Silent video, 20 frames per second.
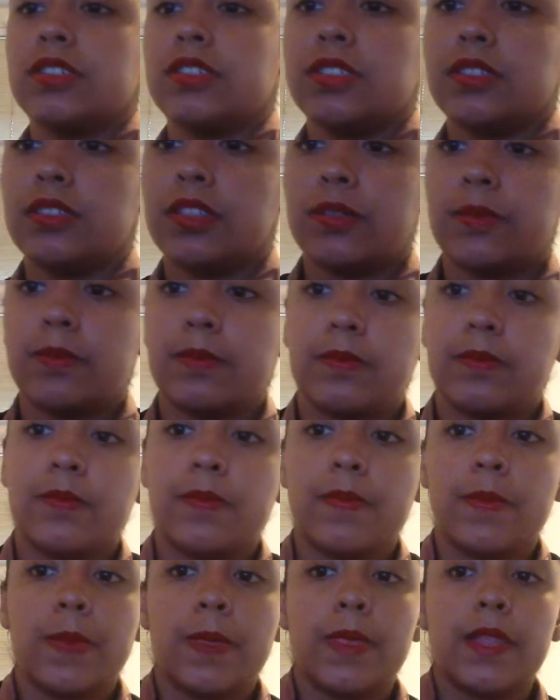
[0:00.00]
you.
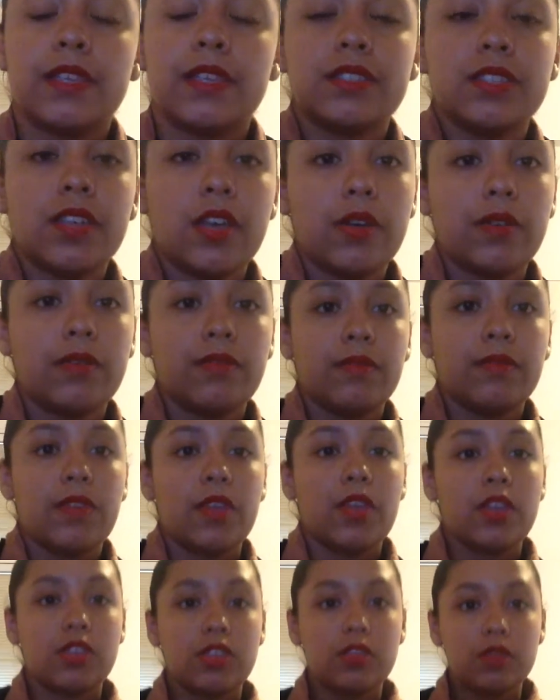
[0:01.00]
So
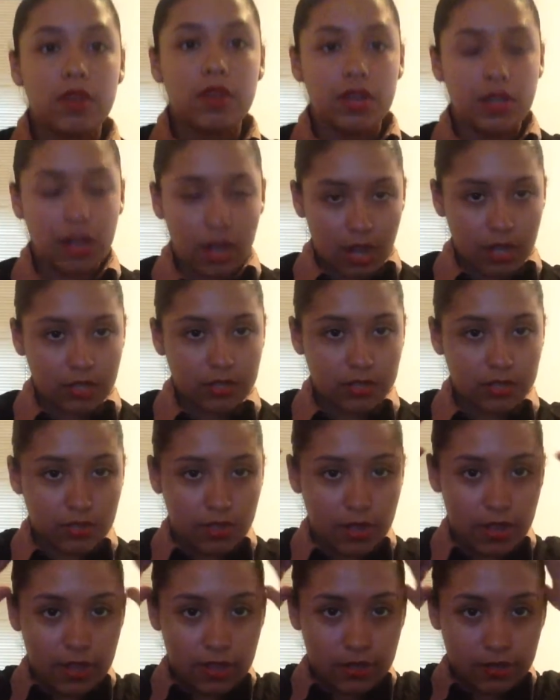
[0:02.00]
you're
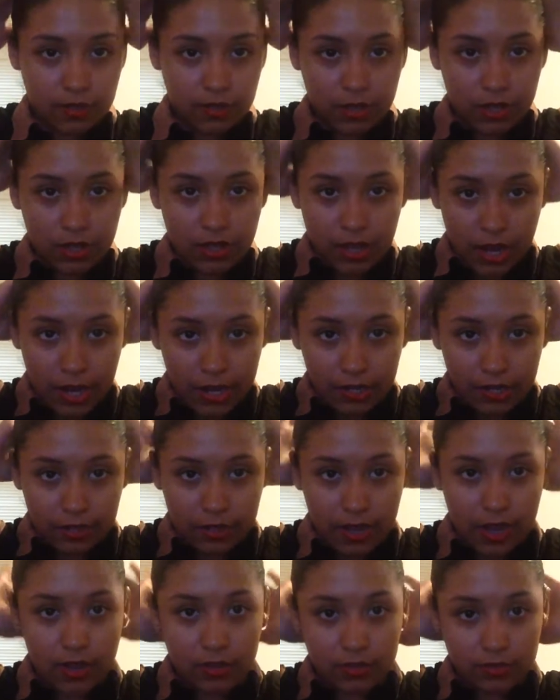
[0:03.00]
not
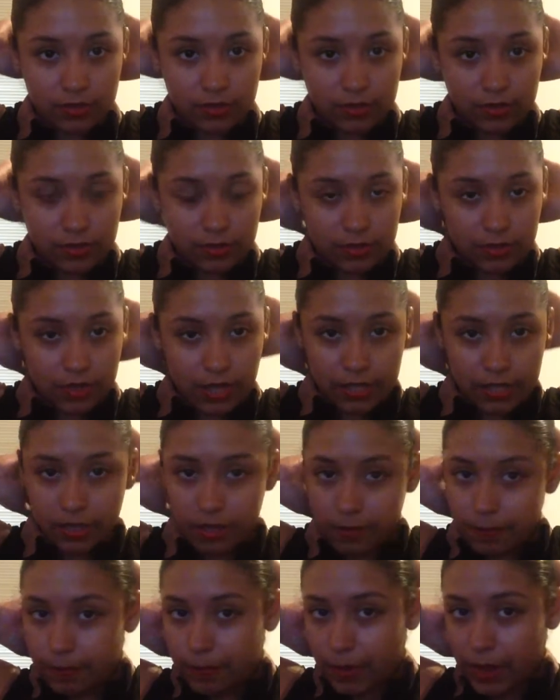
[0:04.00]
allowed, like the
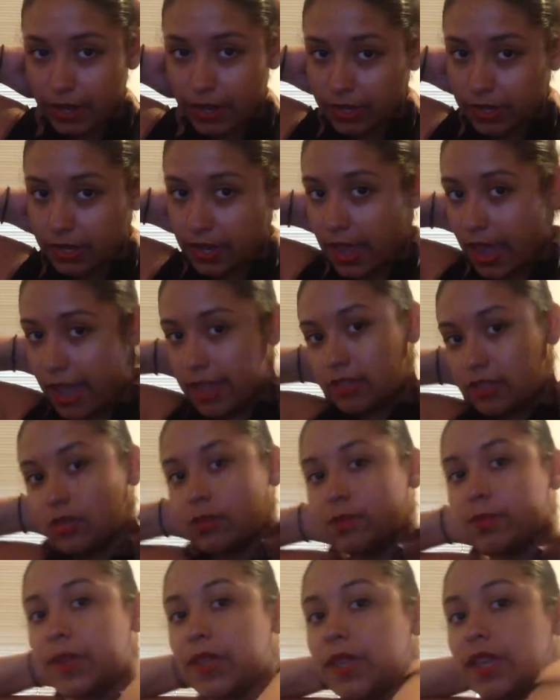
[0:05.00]
bun has to
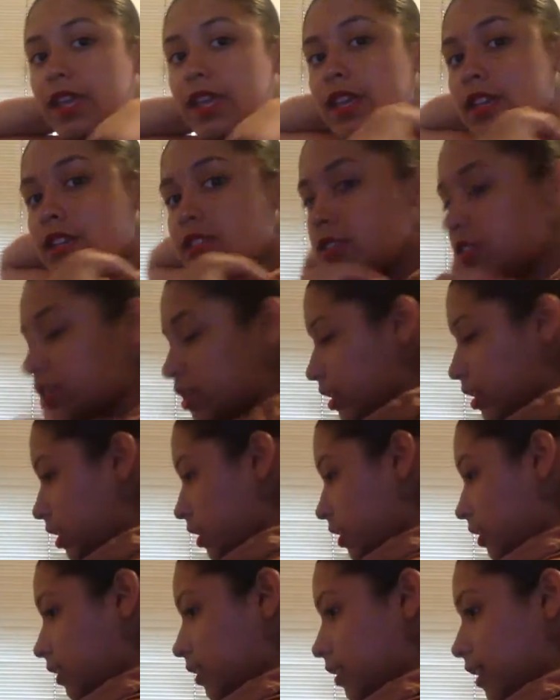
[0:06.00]
be in a
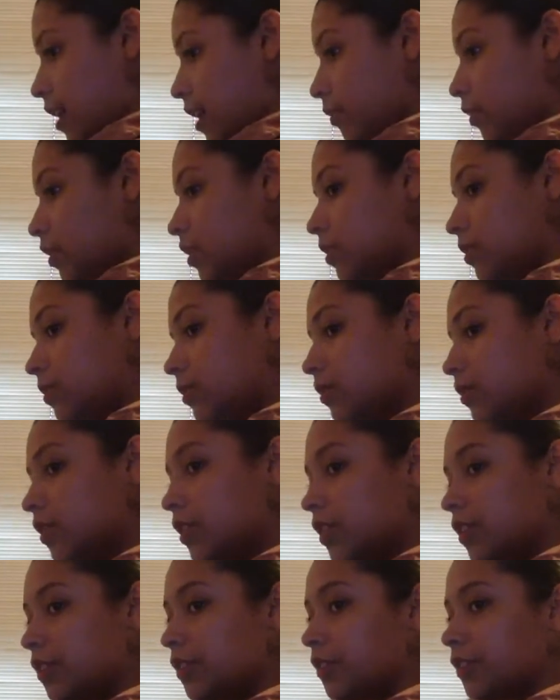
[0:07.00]
certain level,
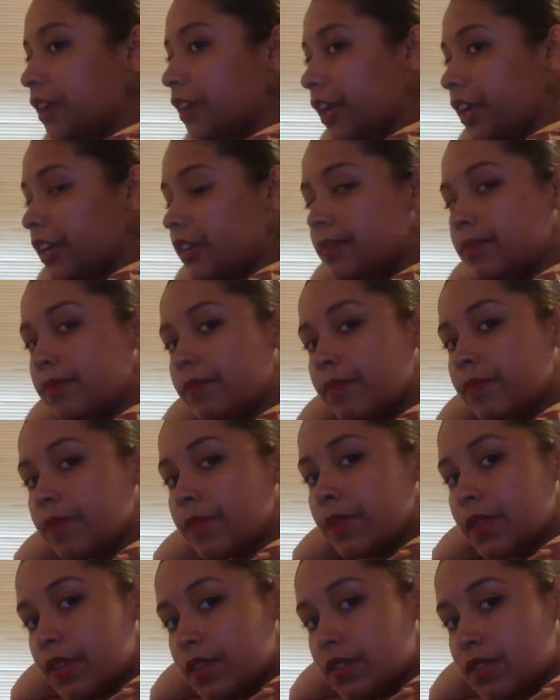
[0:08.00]
right?
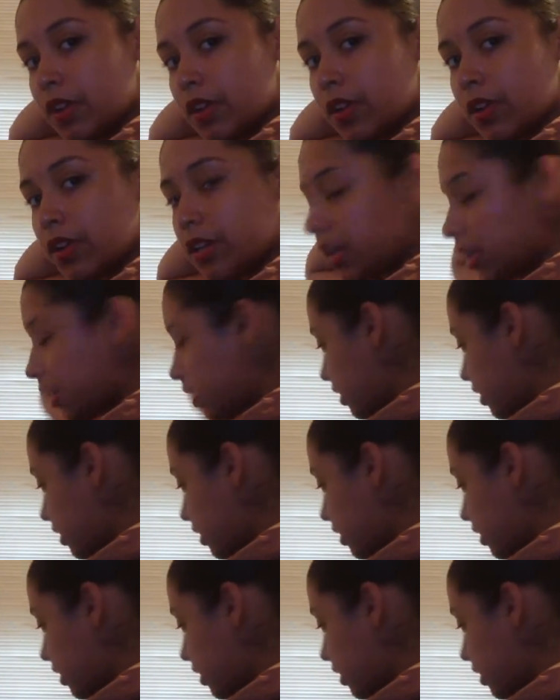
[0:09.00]
So it